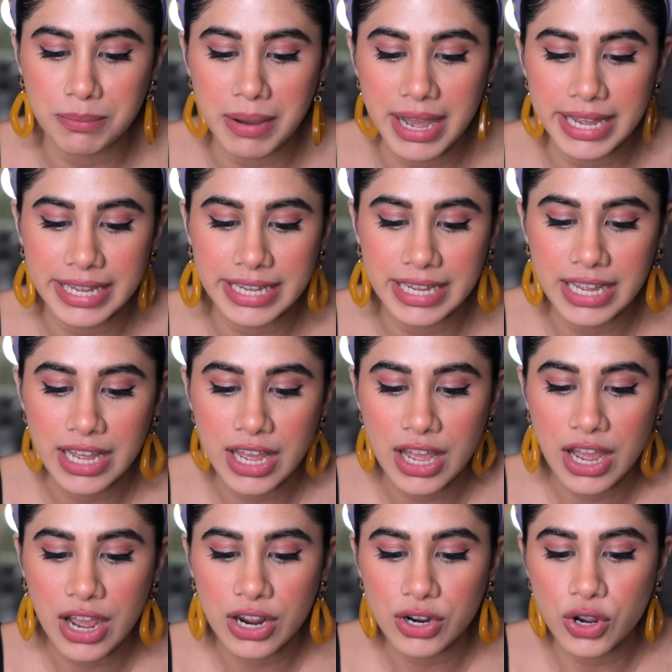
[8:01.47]
my
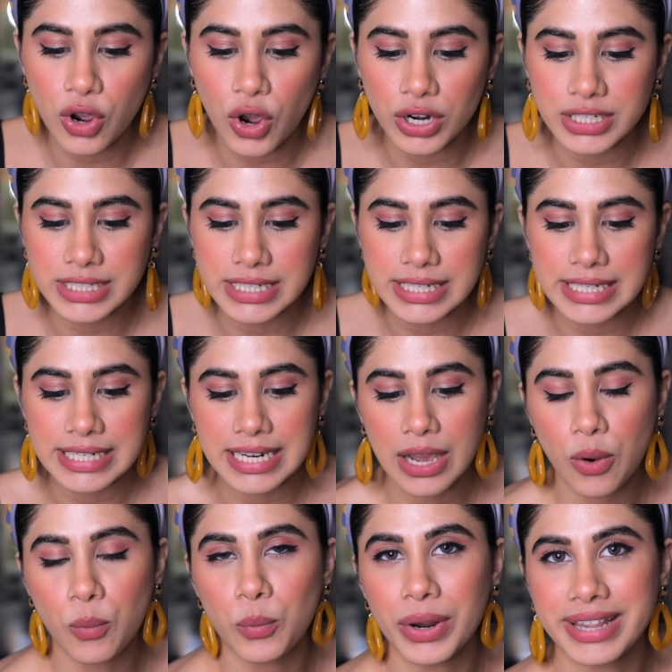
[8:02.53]
cotton
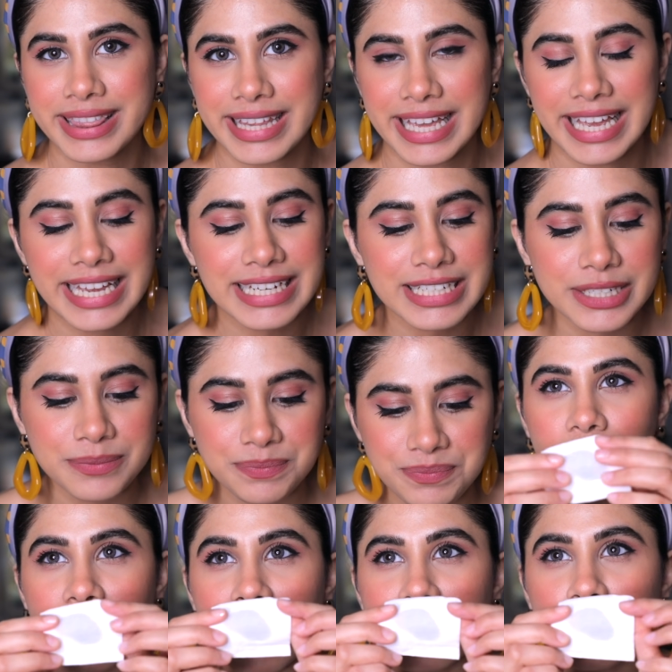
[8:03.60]
with it.
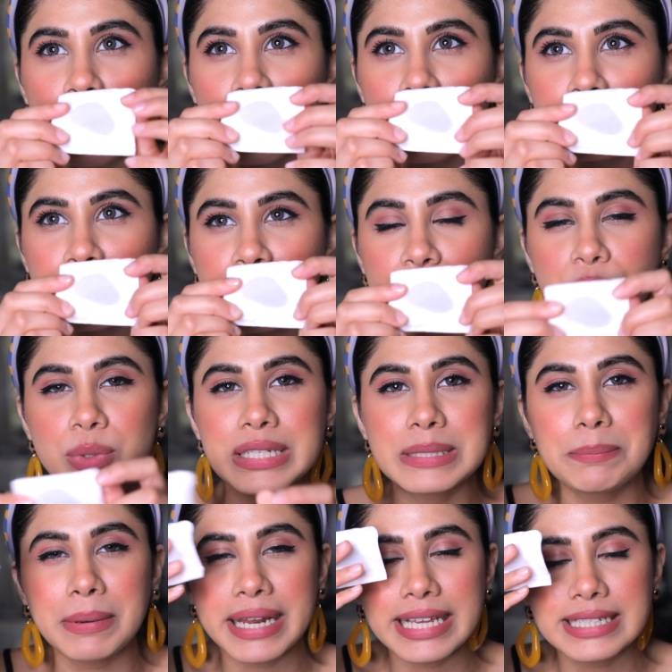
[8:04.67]
And all I'm going to do is
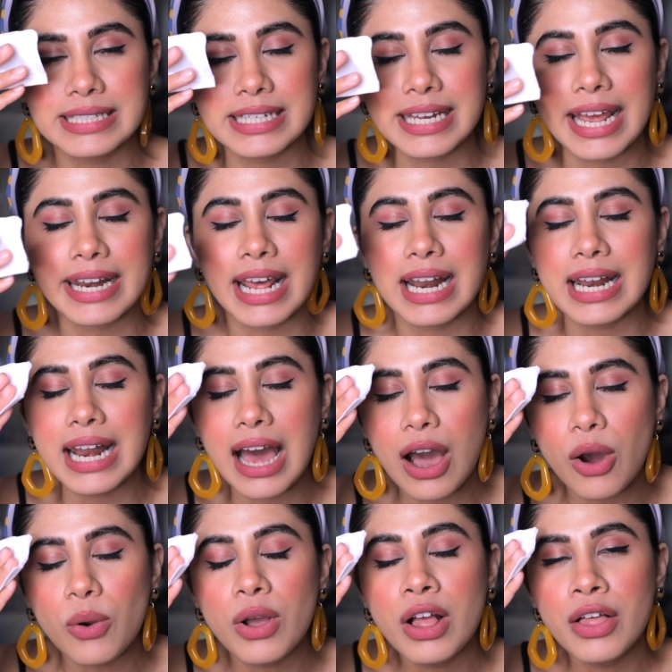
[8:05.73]
place it and
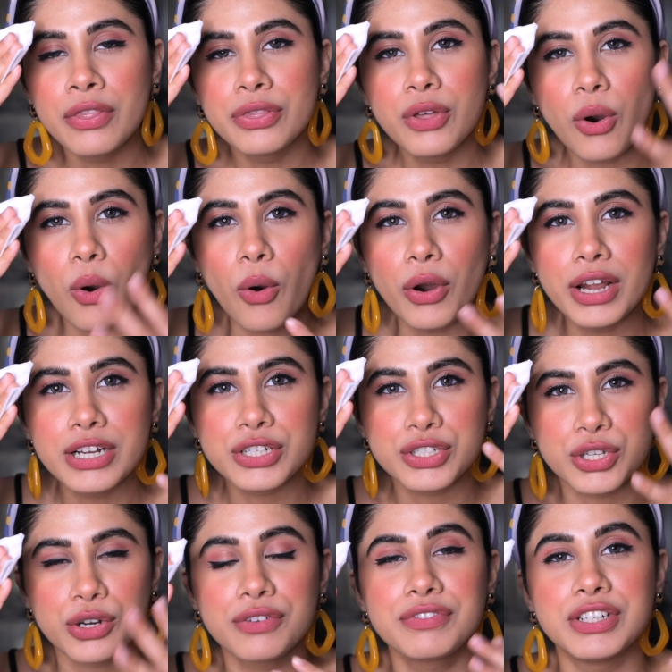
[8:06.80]
allow the oil to
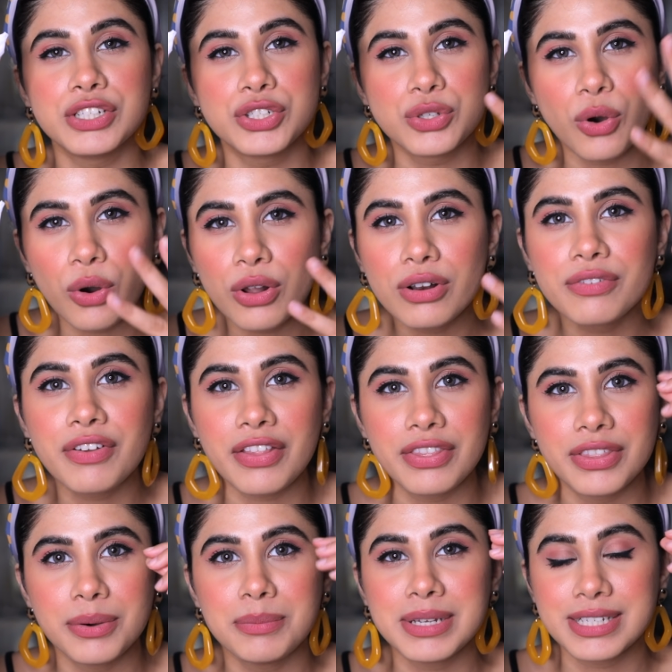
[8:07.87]
sort of
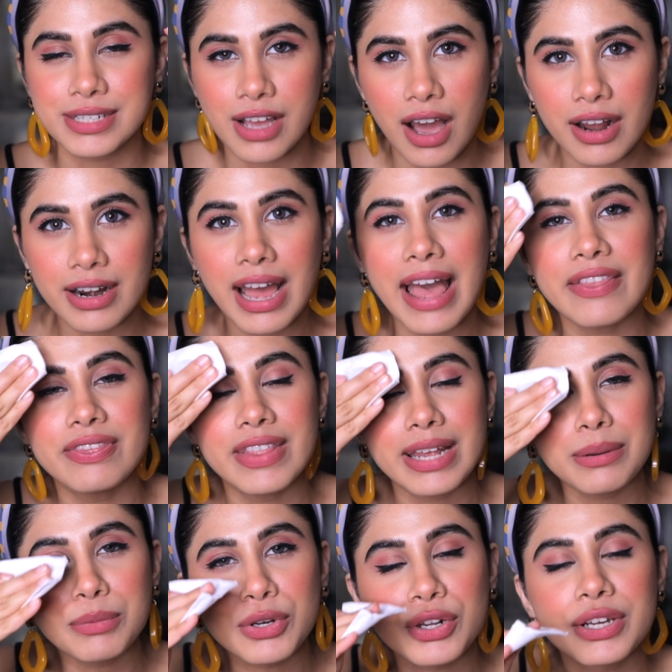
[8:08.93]
dissolve the mascara, and
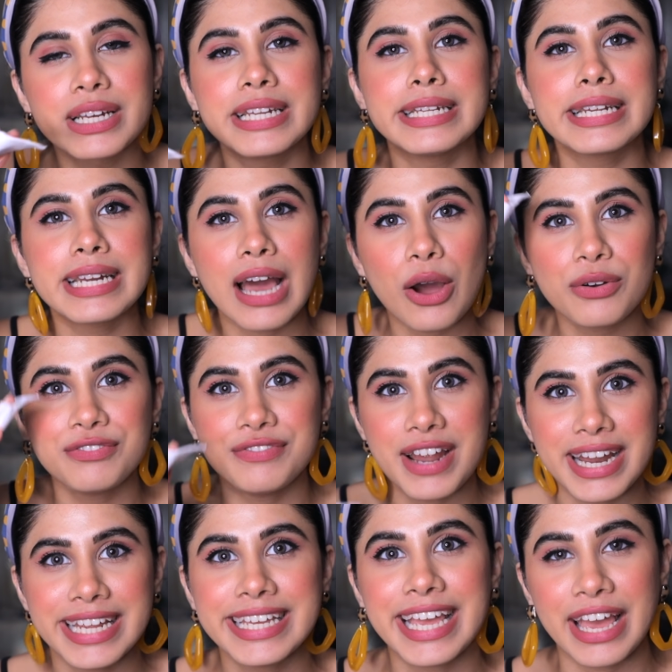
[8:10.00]
then I'm going to clean it out
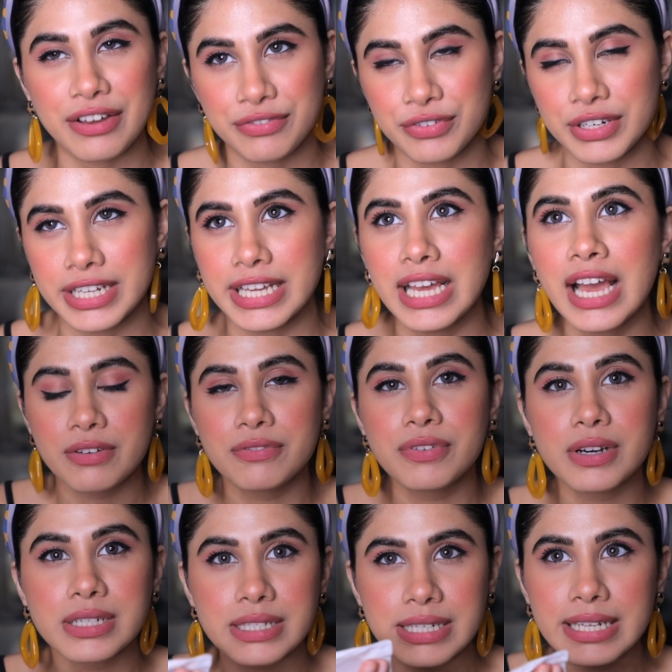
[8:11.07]
very carefully.
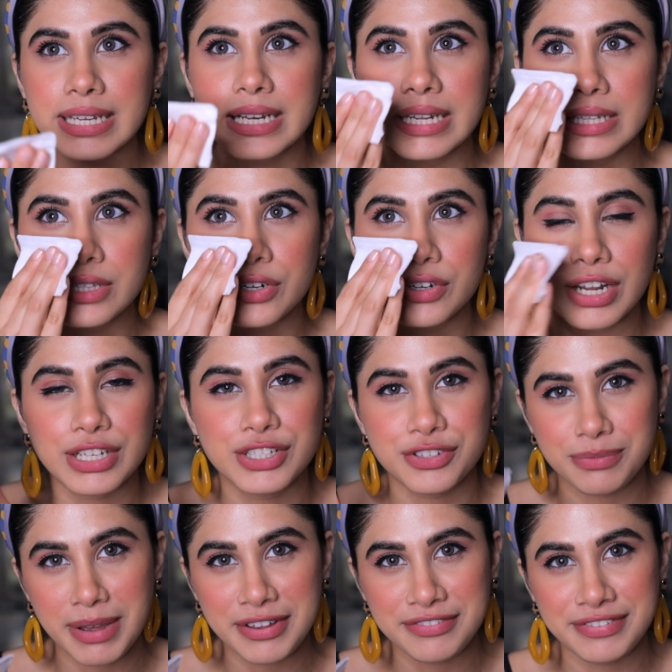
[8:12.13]
Firstly, clean the rest
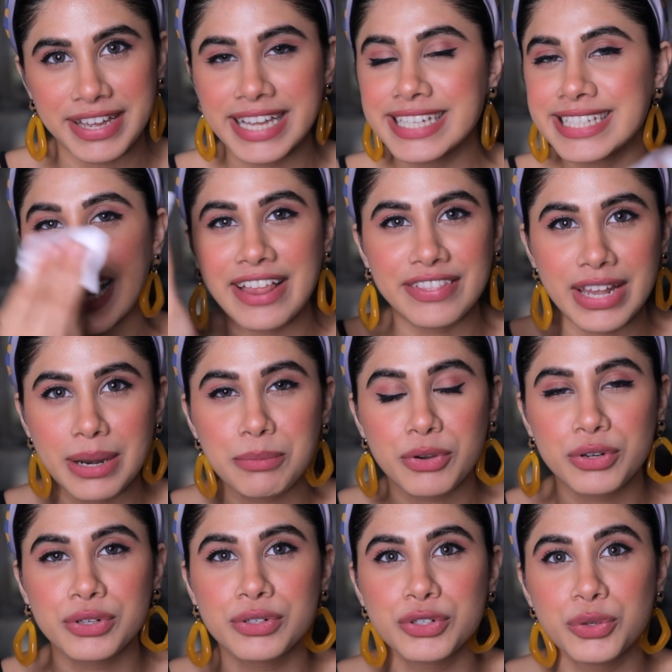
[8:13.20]
of my face, and then I'm
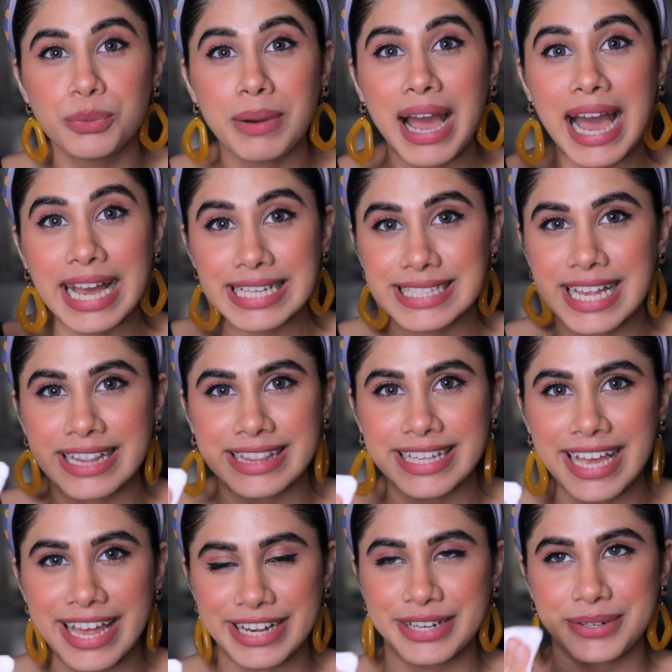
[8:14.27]
going to do my eyes at
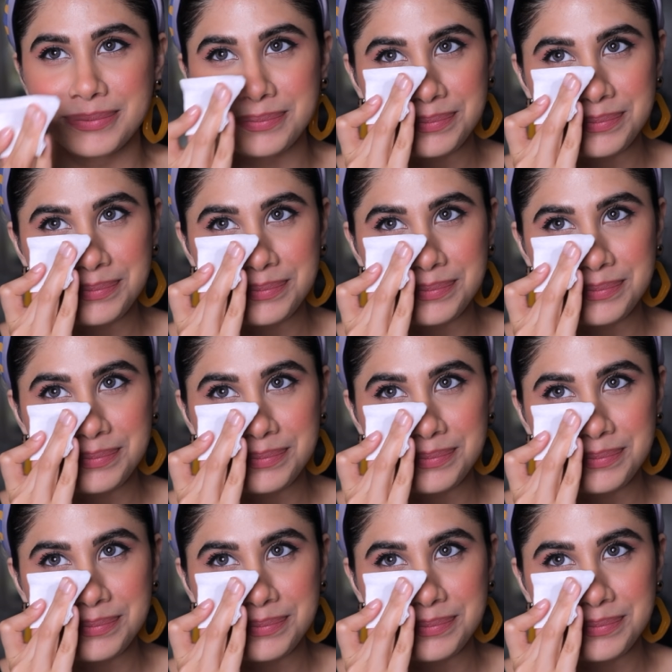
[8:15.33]
the end.